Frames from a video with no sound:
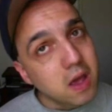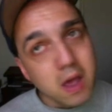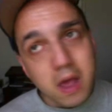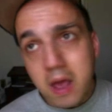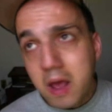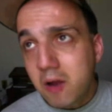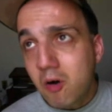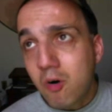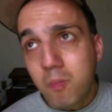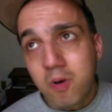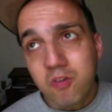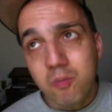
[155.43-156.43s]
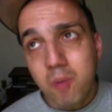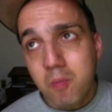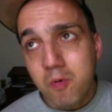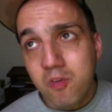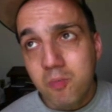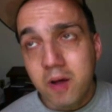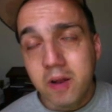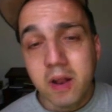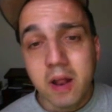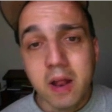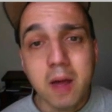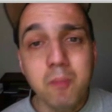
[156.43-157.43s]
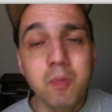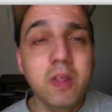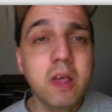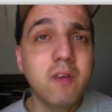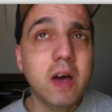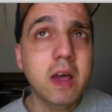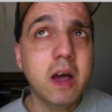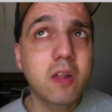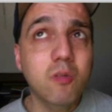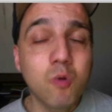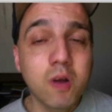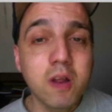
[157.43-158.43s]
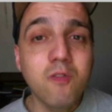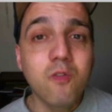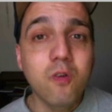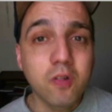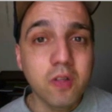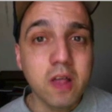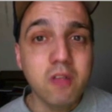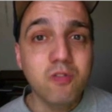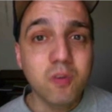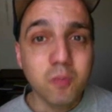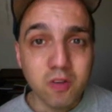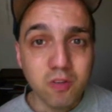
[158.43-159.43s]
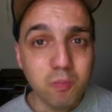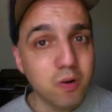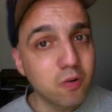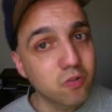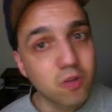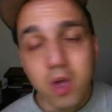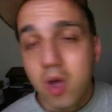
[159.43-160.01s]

And a whole bunch of people responded, and I believe I got 24 leads from this post.